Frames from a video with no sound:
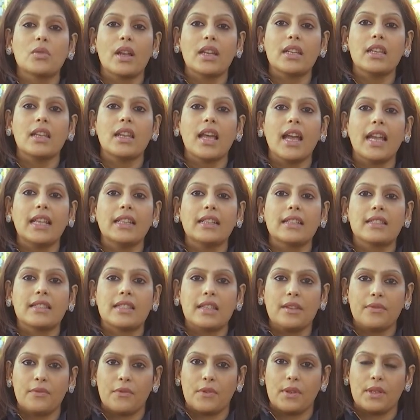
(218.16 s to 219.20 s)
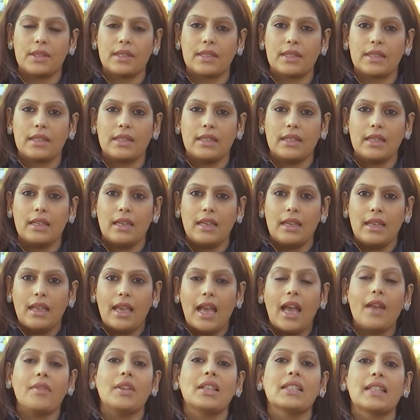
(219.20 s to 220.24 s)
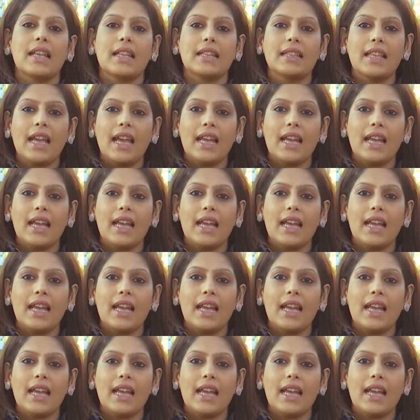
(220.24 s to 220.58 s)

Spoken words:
to underline this difference. Having said